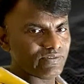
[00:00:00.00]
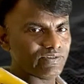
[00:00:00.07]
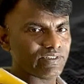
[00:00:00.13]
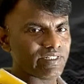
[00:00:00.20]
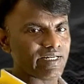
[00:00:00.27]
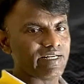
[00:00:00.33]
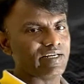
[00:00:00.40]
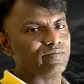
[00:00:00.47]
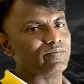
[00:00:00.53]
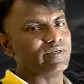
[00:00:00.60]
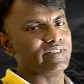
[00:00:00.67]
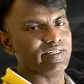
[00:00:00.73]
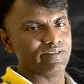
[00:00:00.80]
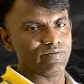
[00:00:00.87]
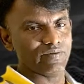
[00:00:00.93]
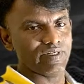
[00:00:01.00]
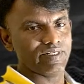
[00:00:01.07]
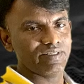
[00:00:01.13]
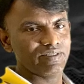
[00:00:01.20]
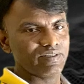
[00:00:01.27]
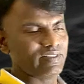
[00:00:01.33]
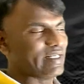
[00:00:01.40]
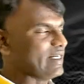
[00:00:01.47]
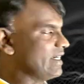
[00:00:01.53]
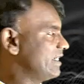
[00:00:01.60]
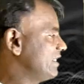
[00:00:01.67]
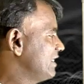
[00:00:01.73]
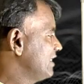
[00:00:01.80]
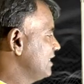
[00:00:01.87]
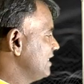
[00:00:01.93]
You can apply that one. Okay.
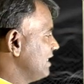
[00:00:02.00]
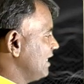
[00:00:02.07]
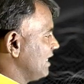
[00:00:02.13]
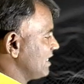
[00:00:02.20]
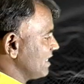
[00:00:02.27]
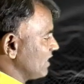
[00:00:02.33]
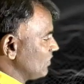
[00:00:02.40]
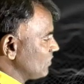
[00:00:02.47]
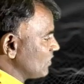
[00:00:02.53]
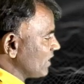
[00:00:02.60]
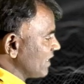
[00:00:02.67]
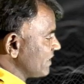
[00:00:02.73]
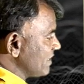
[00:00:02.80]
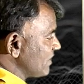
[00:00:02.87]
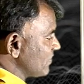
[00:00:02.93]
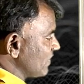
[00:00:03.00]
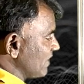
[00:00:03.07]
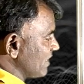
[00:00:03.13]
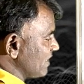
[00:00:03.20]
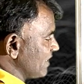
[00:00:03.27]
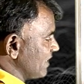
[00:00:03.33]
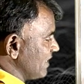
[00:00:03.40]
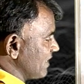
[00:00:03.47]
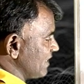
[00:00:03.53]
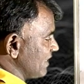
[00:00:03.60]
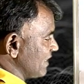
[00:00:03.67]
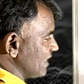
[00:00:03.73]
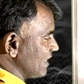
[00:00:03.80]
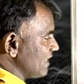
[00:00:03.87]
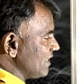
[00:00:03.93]
And how to write this one?
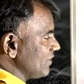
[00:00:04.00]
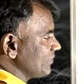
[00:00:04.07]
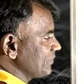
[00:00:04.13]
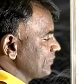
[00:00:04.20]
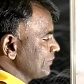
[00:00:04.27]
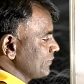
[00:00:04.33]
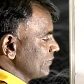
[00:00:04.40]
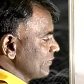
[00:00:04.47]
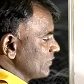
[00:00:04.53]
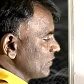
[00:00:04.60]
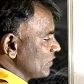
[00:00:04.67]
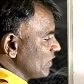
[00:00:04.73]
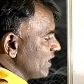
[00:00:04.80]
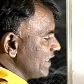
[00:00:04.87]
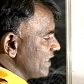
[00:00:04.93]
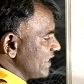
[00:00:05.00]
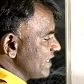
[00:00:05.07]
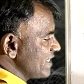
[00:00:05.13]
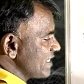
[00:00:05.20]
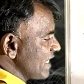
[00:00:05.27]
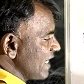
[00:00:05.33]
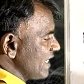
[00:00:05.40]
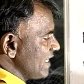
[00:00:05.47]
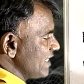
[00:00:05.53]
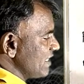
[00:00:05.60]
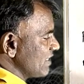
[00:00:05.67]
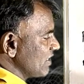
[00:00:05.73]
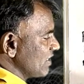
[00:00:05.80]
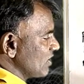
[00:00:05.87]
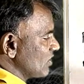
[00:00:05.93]
Integral. So it is
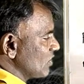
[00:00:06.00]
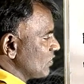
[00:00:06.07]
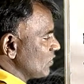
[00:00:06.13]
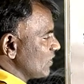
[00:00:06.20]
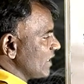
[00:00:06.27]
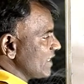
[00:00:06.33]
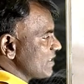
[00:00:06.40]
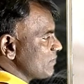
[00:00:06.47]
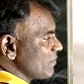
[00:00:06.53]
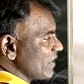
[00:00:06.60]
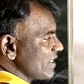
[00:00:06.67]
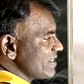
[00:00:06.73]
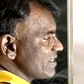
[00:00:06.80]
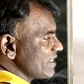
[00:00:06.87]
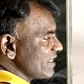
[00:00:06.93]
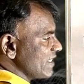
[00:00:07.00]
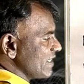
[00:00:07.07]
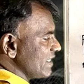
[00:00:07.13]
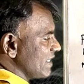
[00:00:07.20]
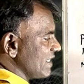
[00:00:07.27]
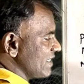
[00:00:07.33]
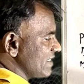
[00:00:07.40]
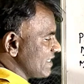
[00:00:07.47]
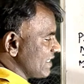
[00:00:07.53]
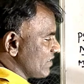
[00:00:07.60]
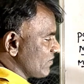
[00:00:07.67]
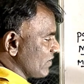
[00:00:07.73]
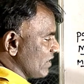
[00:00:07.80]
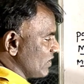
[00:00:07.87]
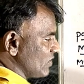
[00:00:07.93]
sine 2x plus 3 is
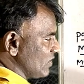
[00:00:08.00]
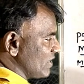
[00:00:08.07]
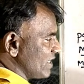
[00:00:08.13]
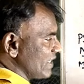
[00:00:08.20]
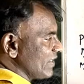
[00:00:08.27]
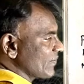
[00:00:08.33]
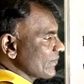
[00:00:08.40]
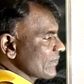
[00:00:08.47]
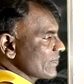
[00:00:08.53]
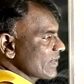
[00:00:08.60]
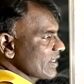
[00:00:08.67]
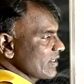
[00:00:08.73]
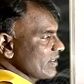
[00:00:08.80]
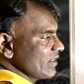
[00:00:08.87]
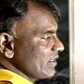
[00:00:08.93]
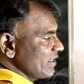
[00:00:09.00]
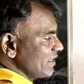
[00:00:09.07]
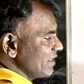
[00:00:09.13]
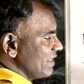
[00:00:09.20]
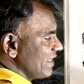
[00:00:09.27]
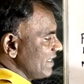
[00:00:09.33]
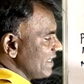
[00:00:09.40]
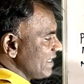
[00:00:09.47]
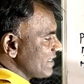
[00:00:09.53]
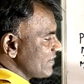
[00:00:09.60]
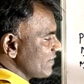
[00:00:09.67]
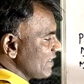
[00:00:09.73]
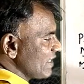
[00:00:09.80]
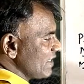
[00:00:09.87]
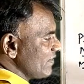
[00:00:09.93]
equal to t. Dx
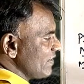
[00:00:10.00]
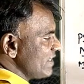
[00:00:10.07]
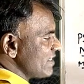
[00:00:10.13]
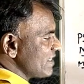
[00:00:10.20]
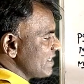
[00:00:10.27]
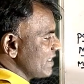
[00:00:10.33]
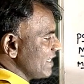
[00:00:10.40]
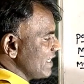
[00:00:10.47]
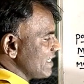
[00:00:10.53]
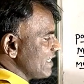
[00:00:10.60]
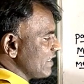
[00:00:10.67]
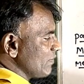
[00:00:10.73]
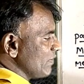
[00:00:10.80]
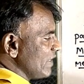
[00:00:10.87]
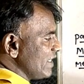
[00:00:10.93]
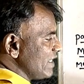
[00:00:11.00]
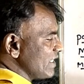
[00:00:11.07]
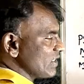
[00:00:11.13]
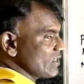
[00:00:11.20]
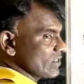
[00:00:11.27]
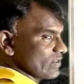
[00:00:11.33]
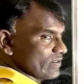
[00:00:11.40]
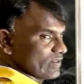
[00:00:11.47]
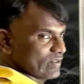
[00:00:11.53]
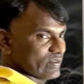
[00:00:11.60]
value is dt by 2.